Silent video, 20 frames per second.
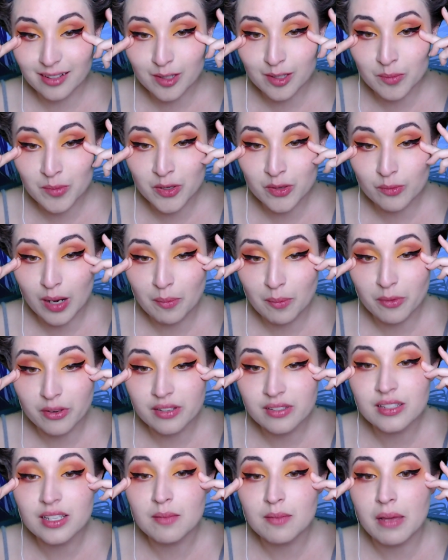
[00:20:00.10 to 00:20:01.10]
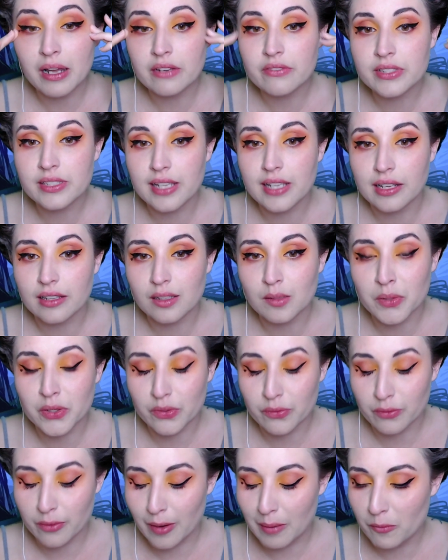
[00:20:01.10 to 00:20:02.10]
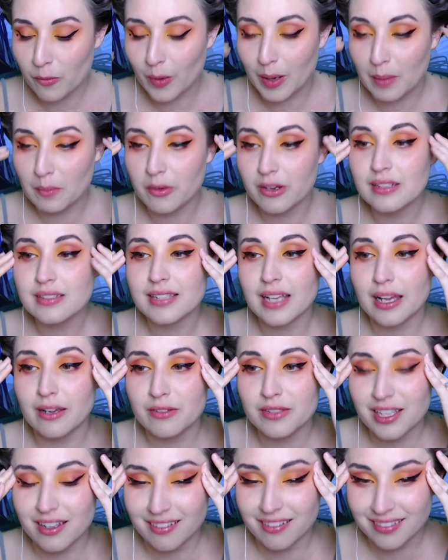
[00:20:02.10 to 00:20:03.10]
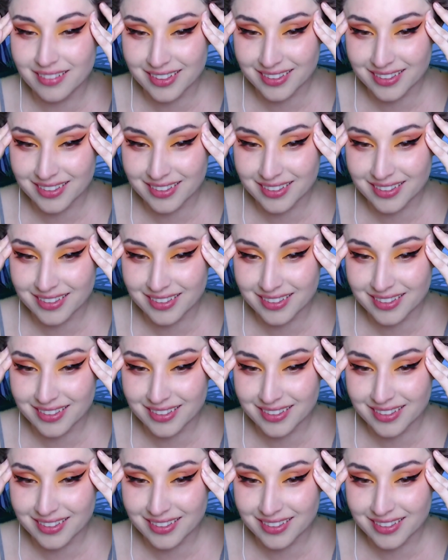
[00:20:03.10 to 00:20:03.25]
Moon web rings, the amount of Sailor Moon web rings I was on.